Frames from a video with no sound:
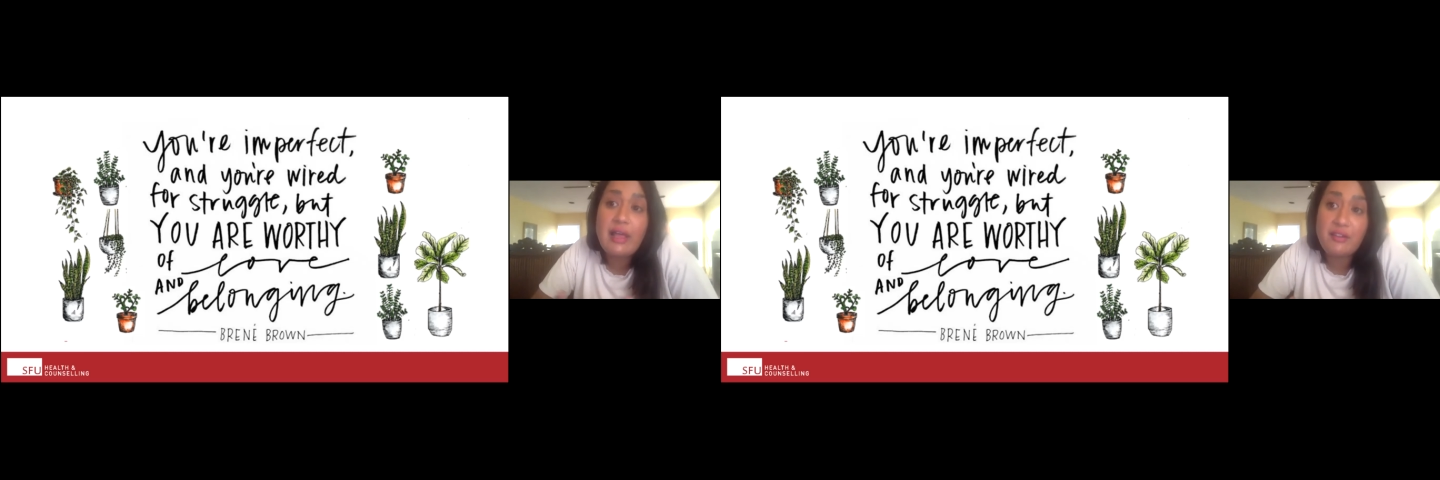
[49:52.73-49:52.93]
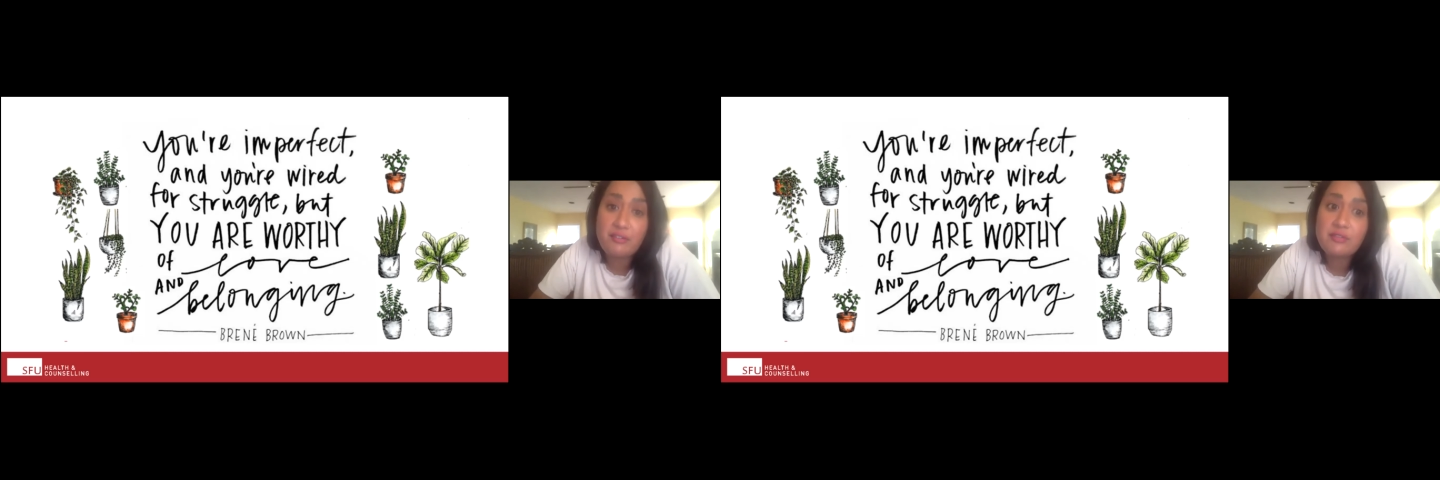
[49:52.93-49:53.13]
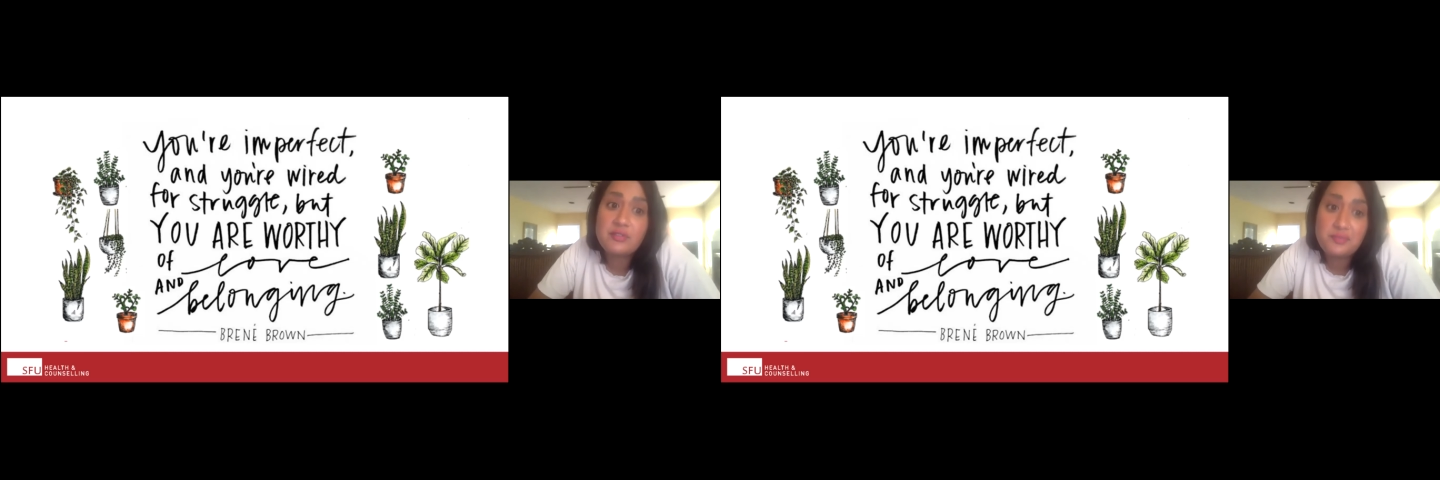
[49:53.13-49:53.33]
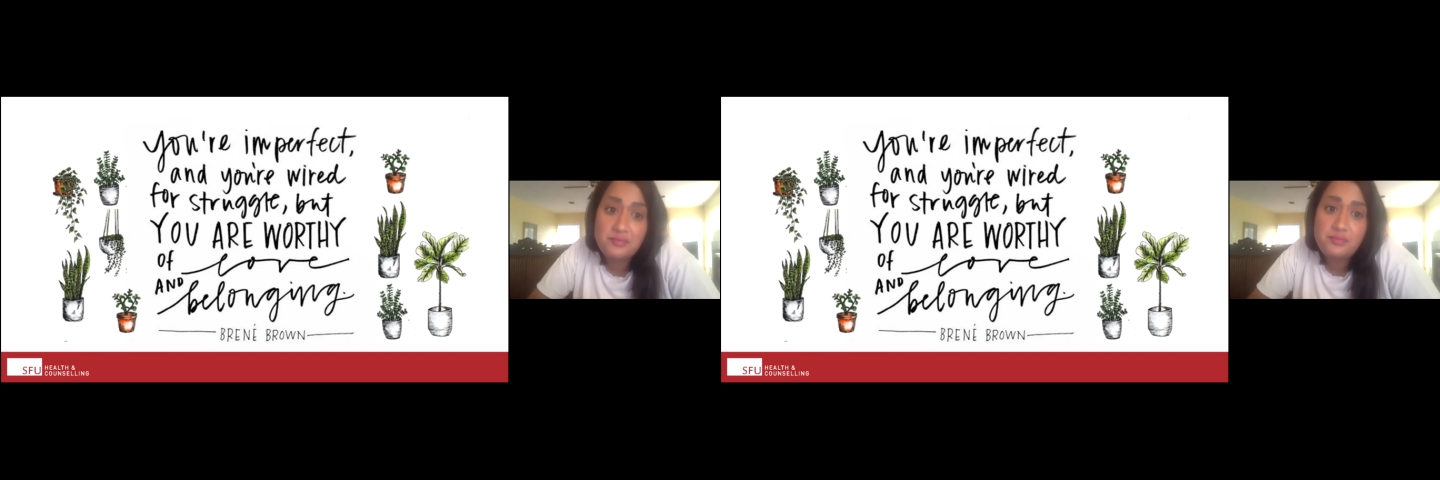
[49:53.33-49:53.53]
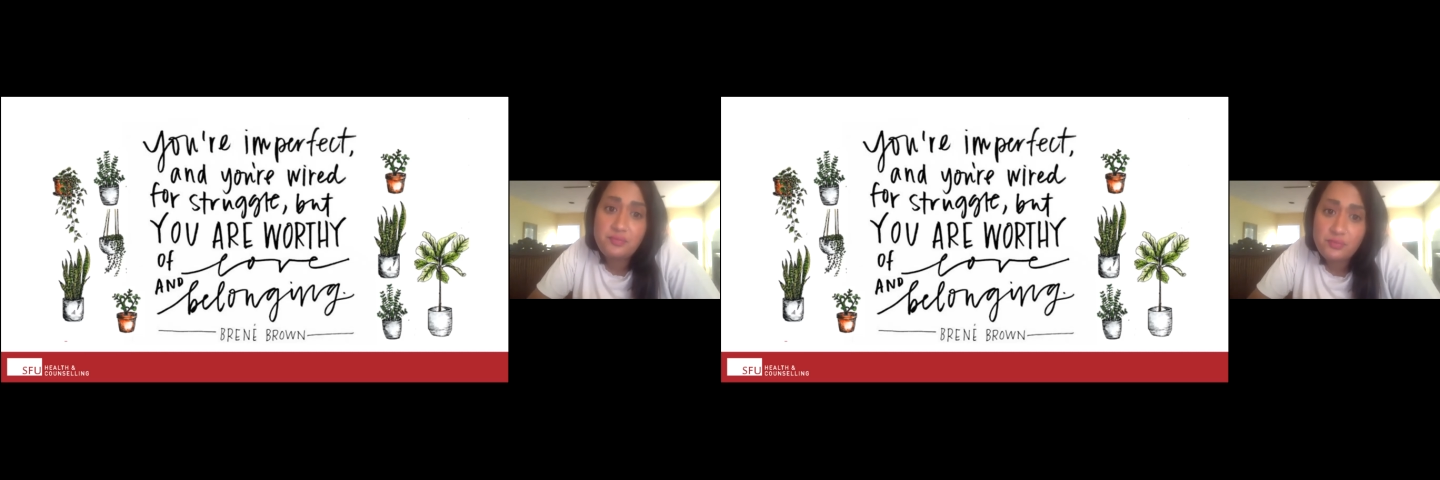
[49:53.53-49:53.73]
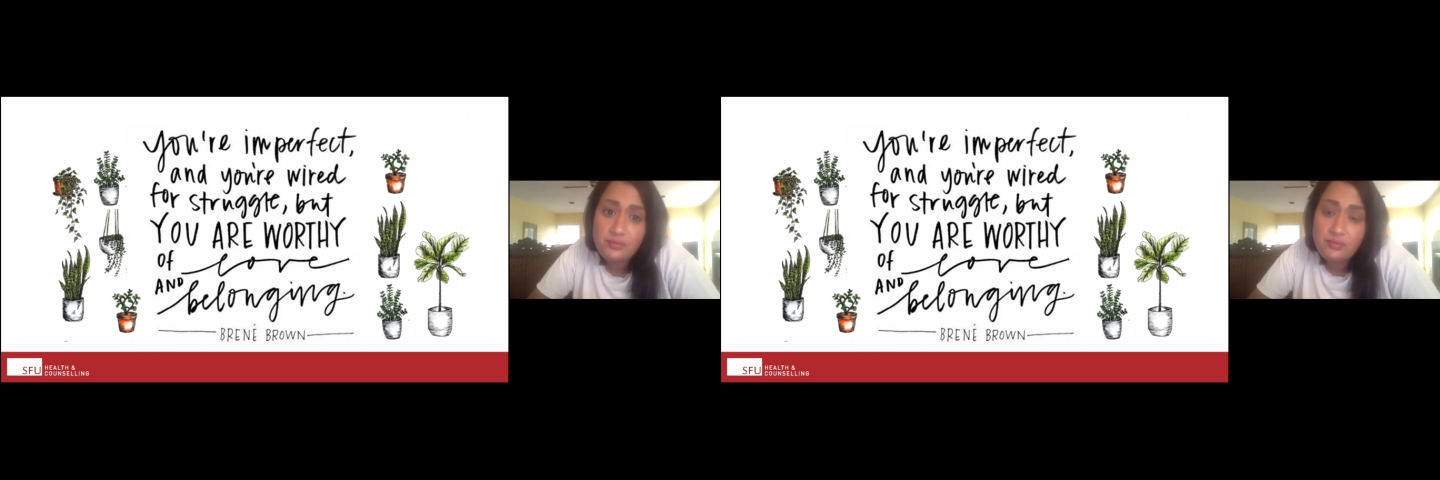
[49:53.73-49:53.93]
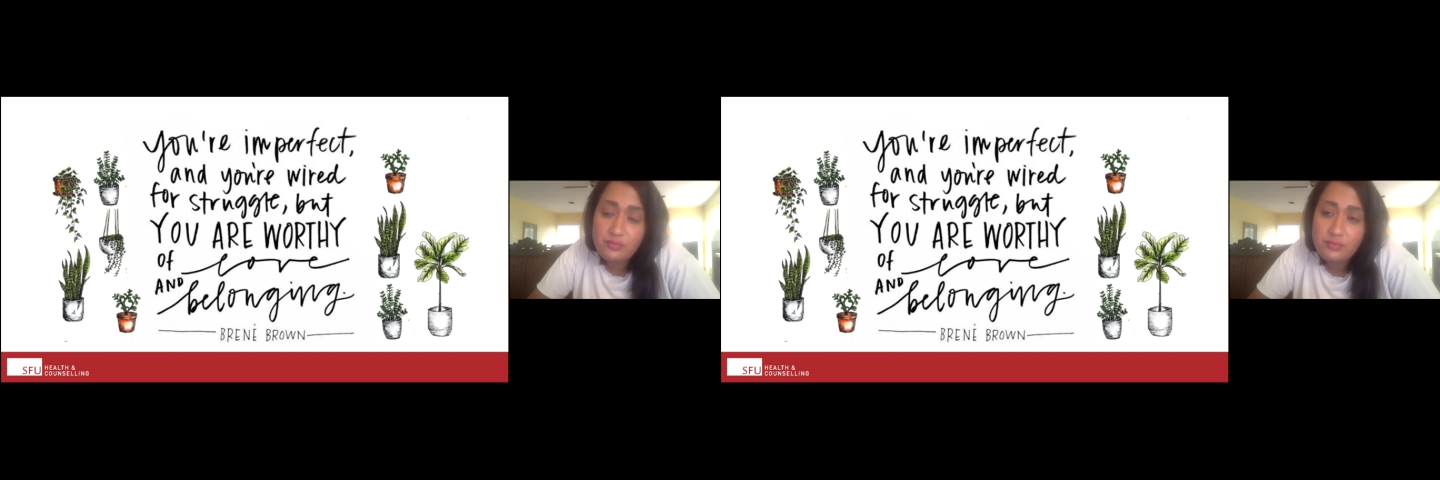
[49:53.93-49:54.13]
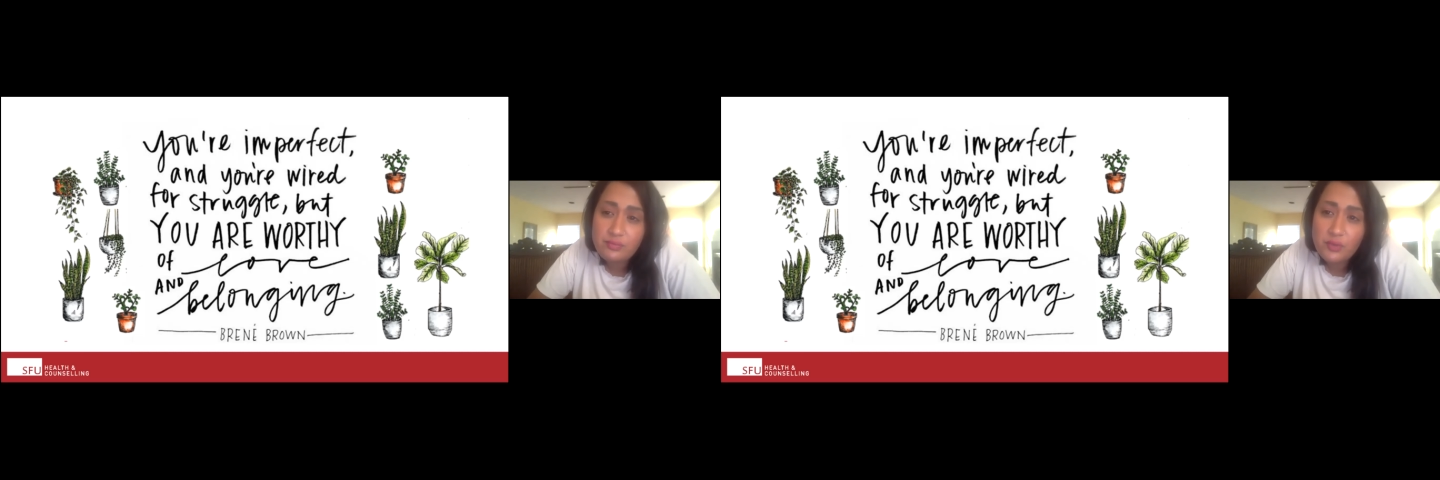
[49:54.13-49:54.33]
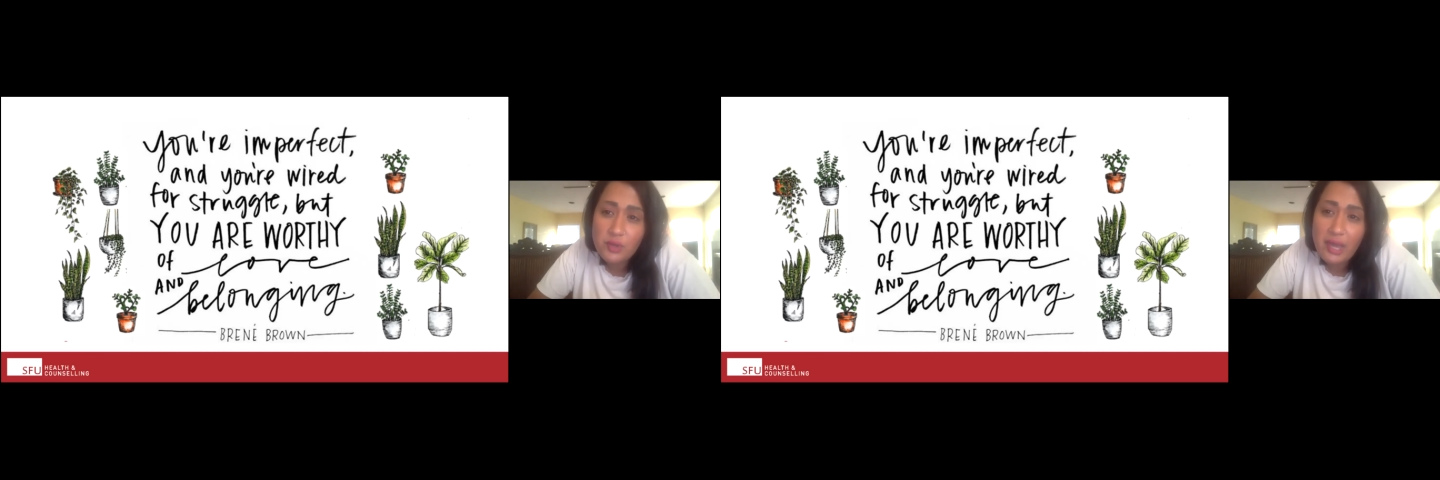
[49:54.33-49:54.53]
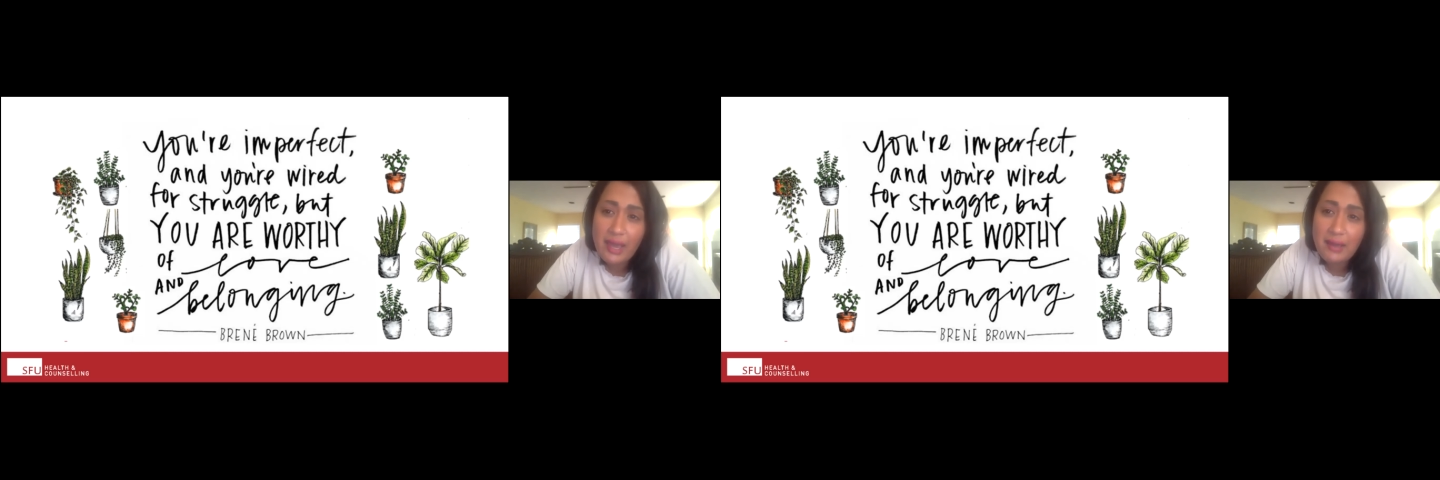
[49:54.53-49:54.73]
life.
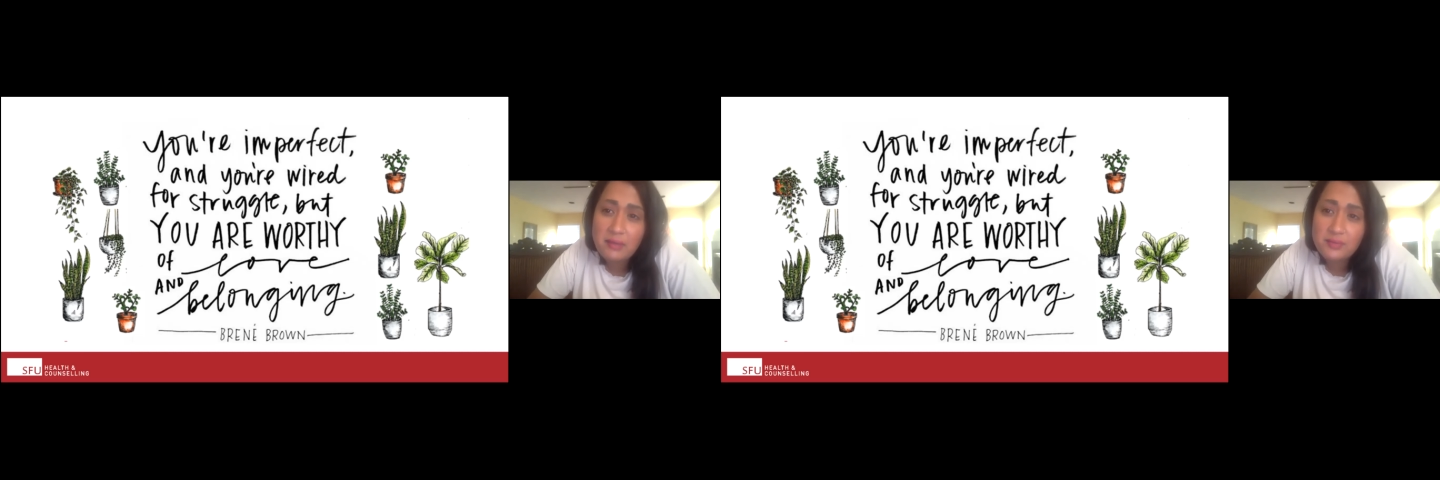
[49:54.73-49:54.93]
Okay.